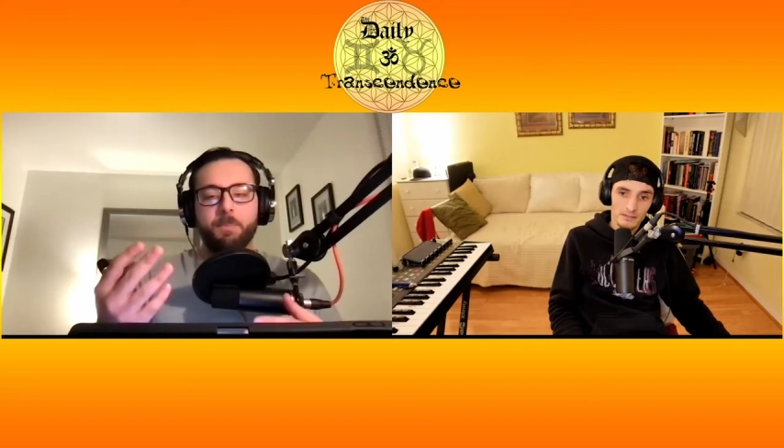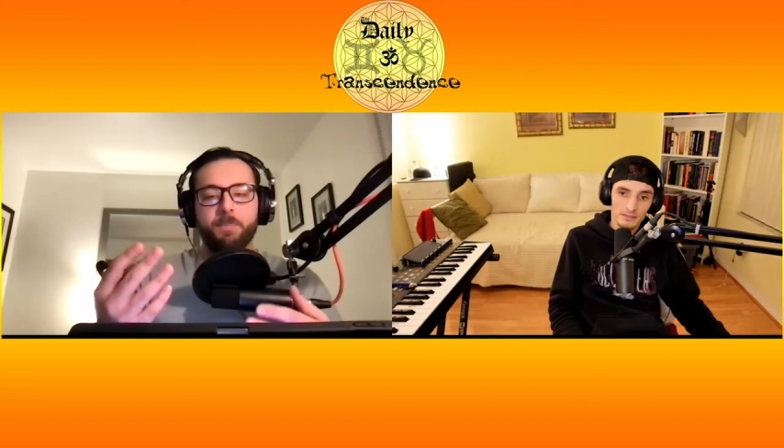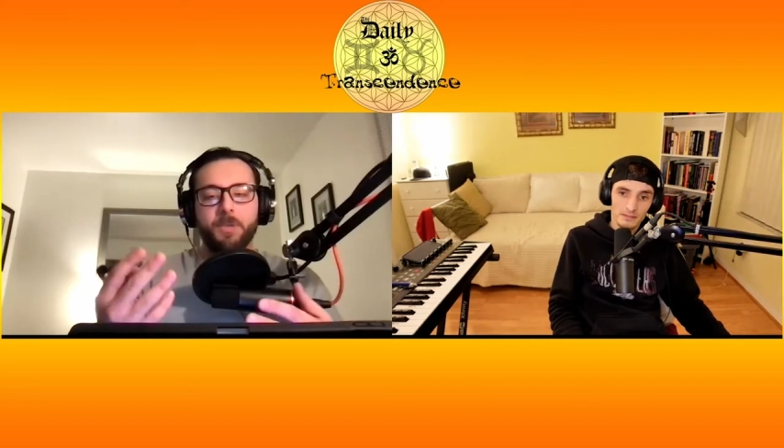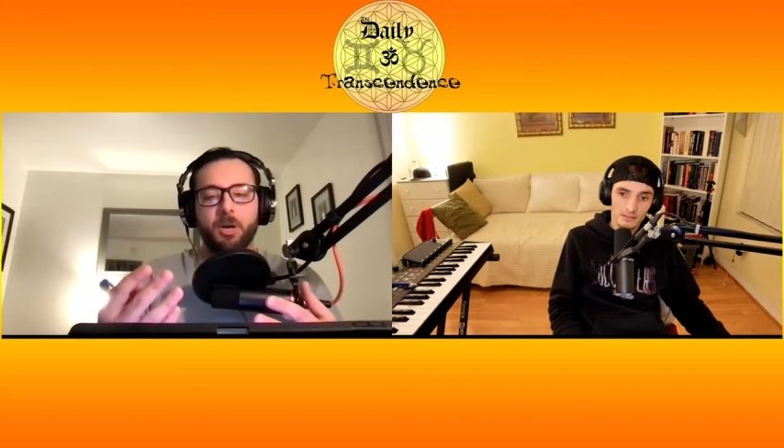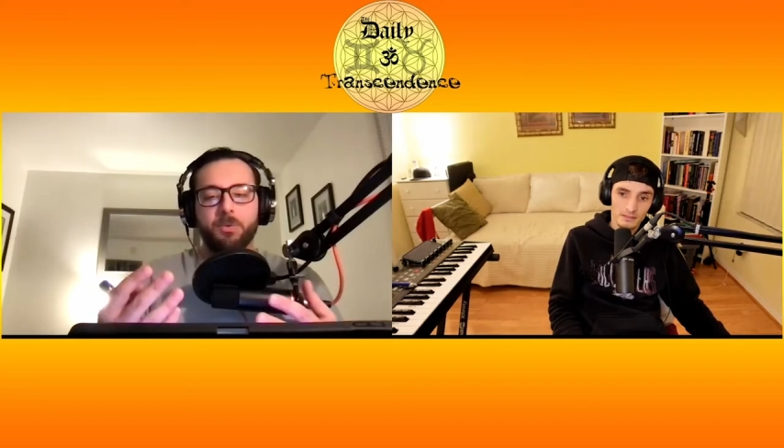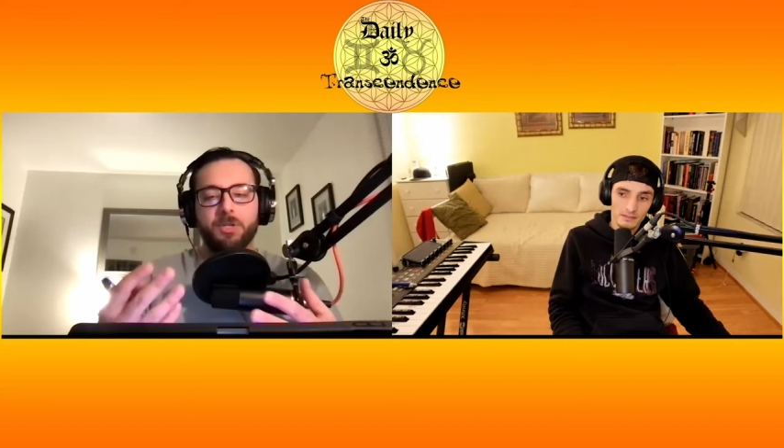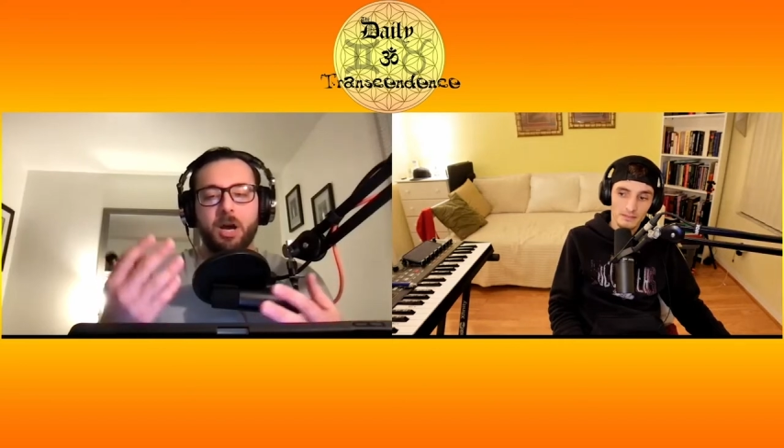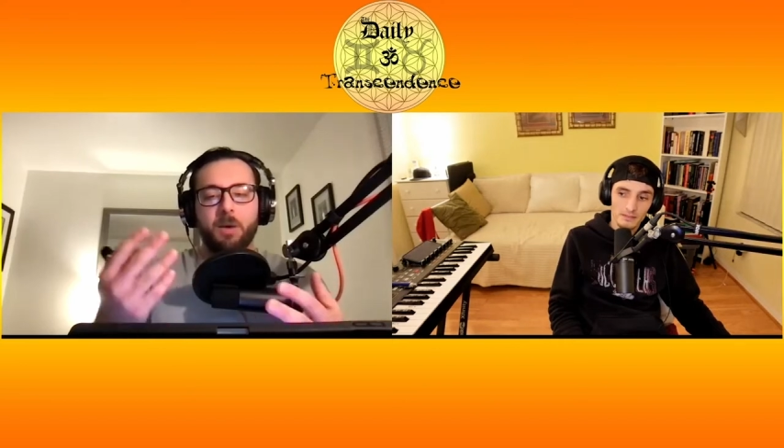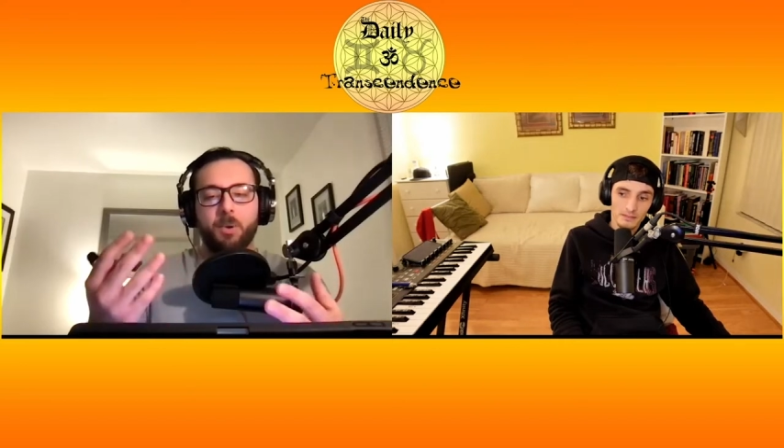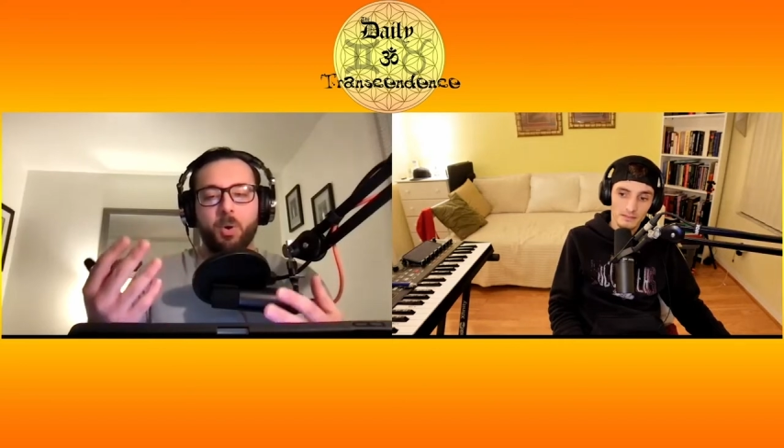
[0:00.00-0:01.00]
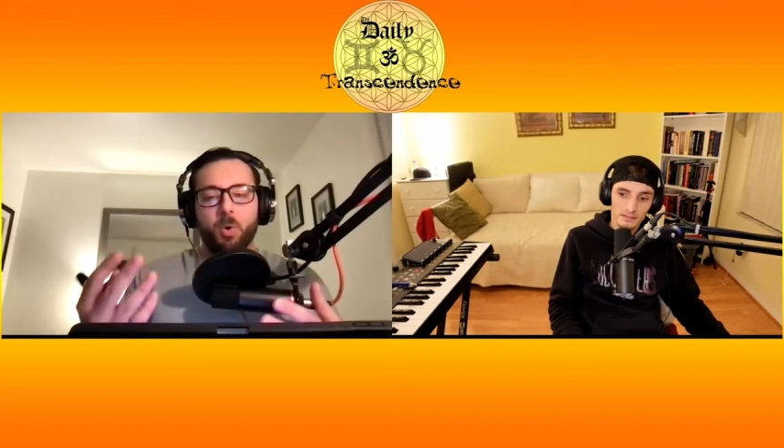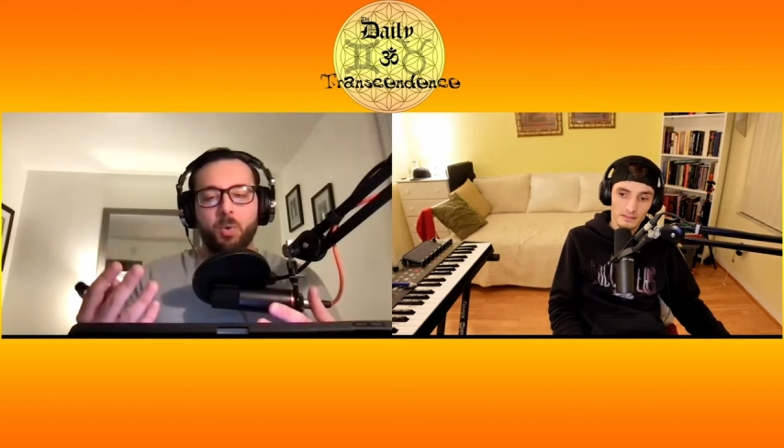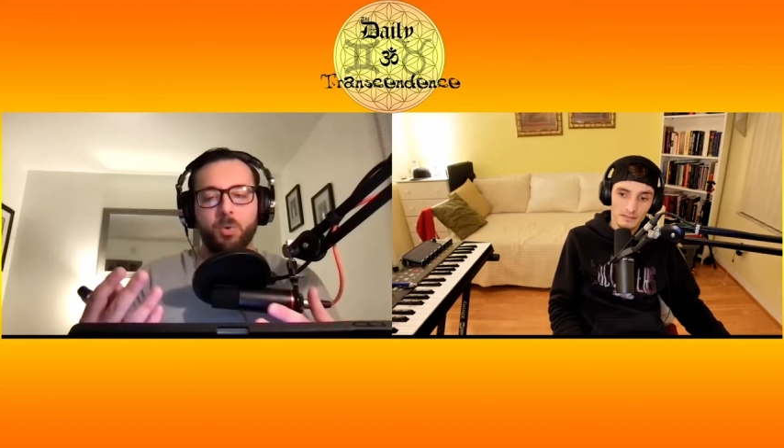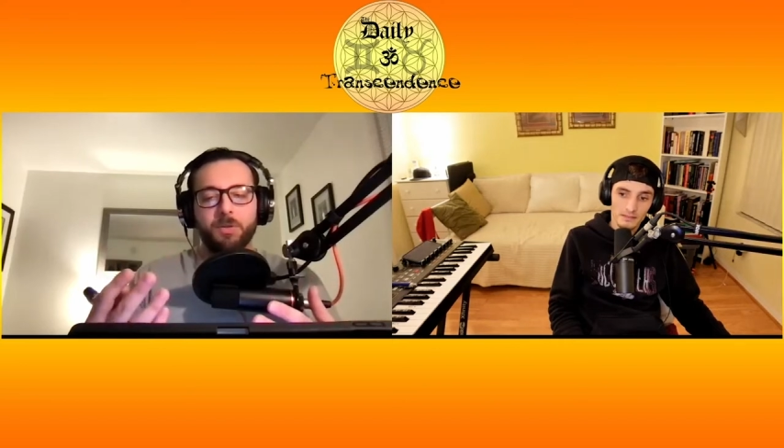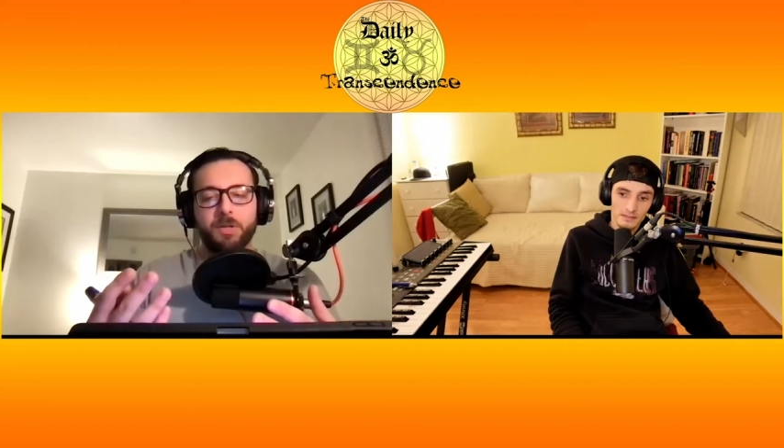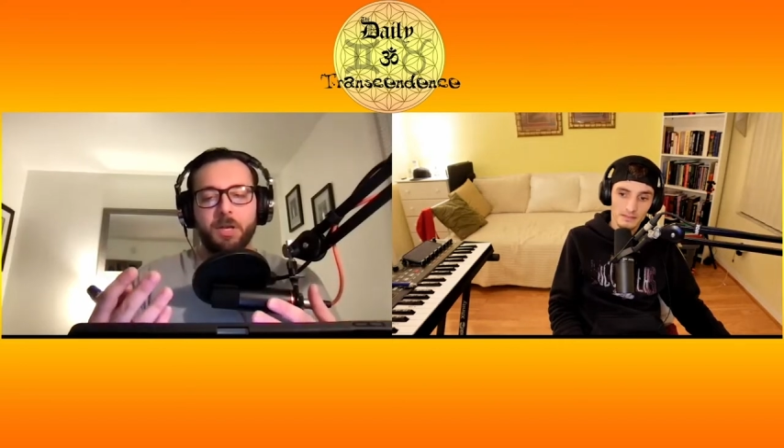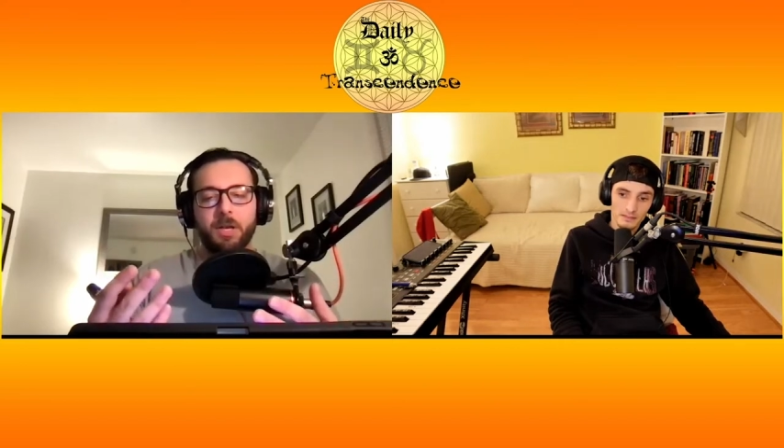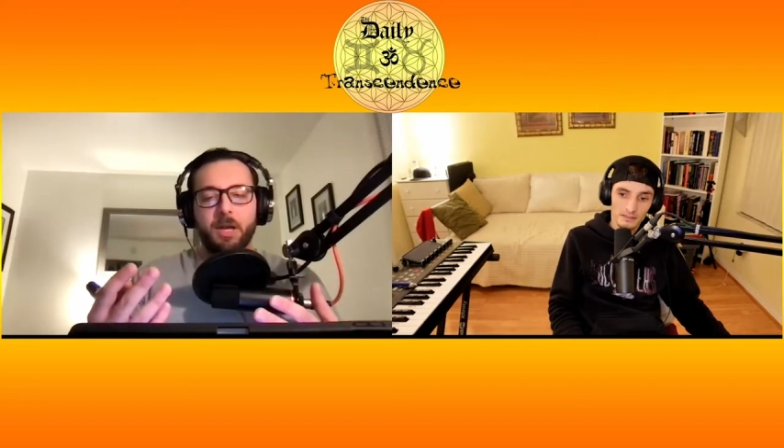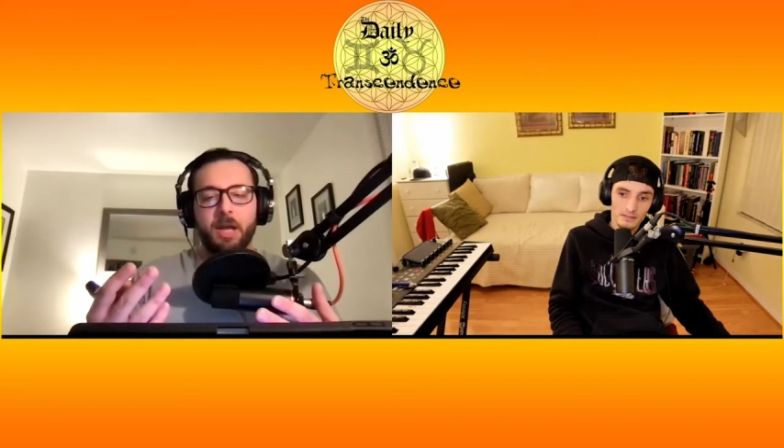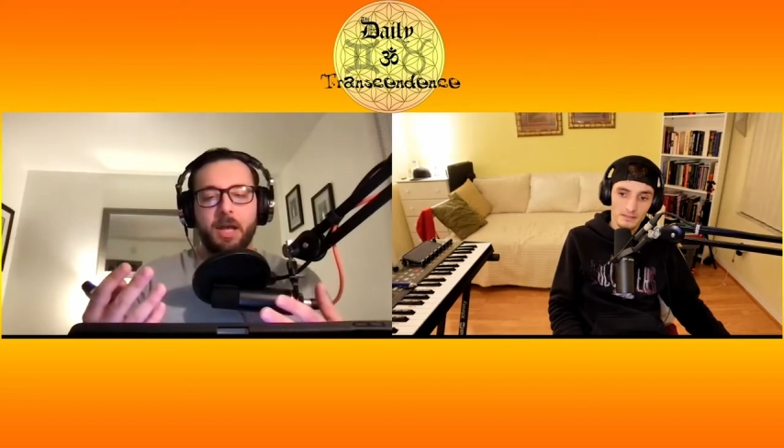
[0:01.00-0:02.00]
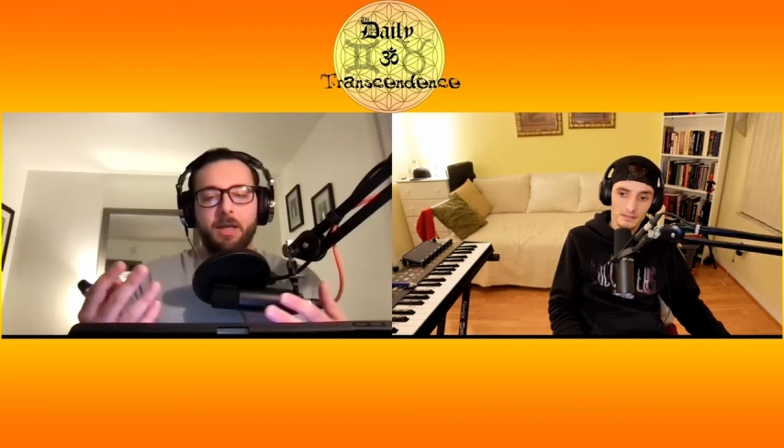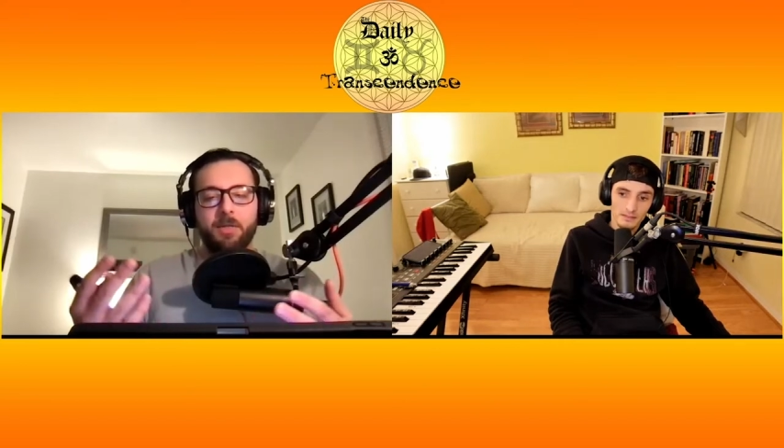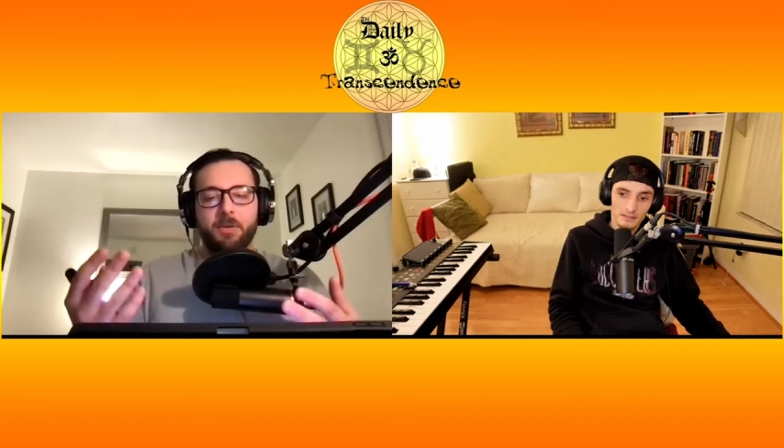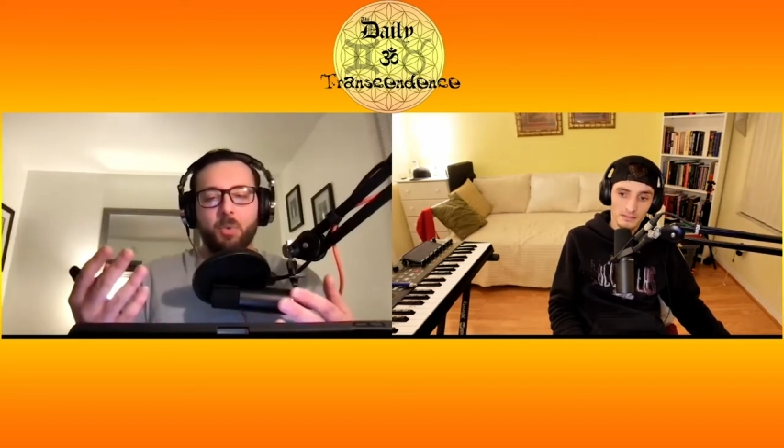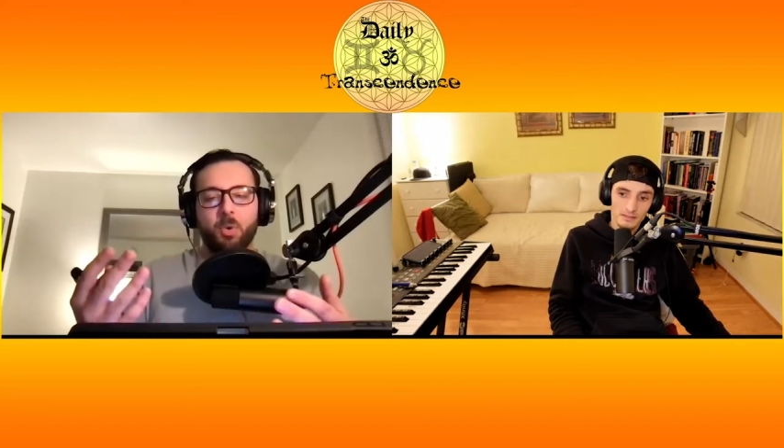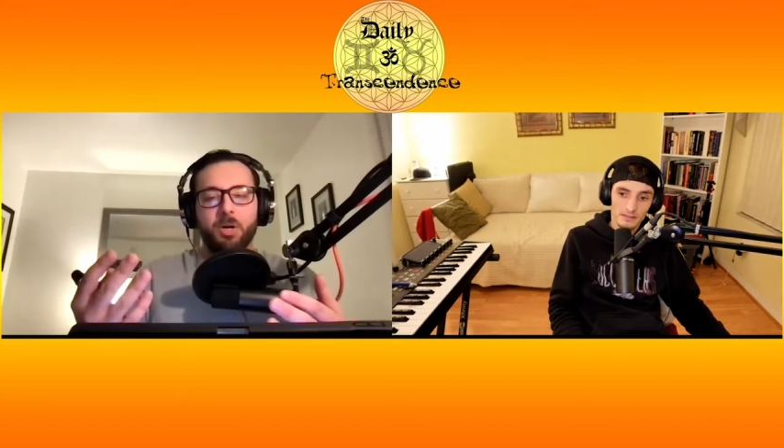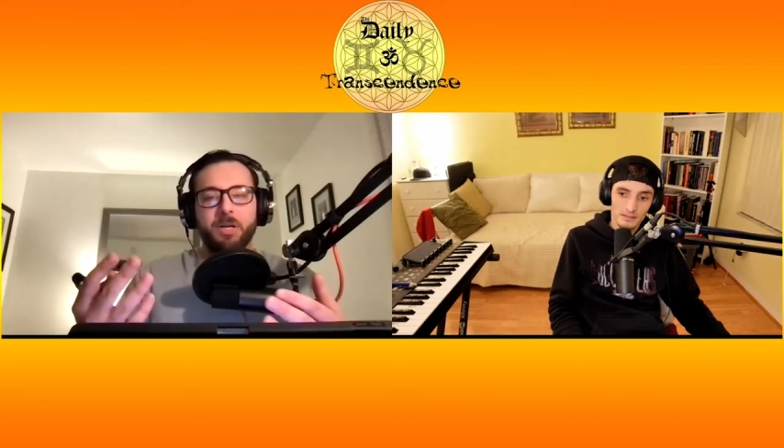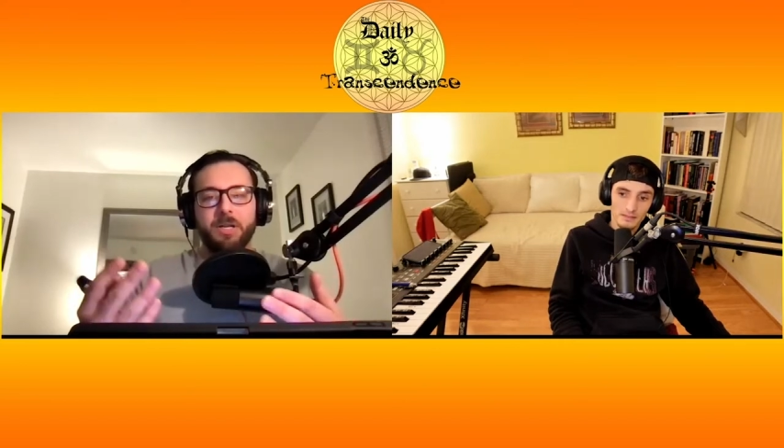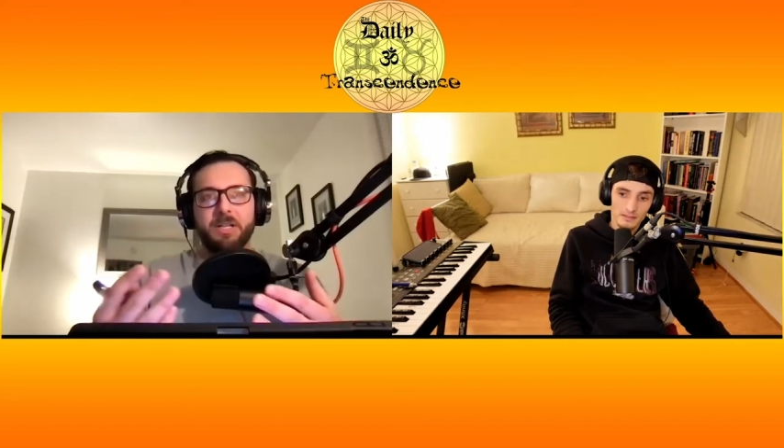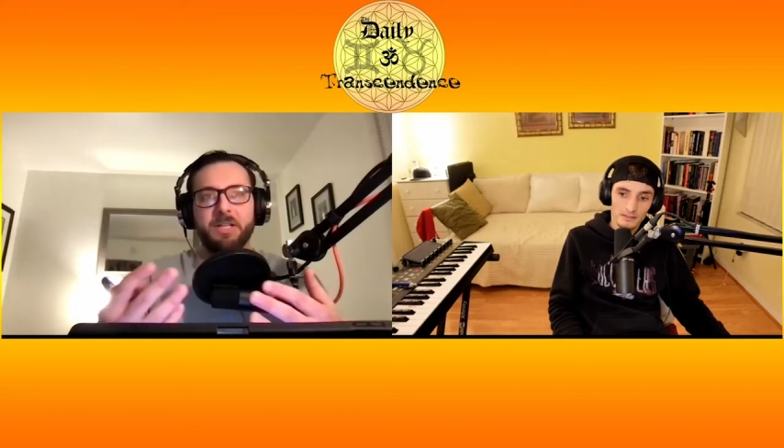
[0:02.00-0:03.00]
you know, to uphold, and the more,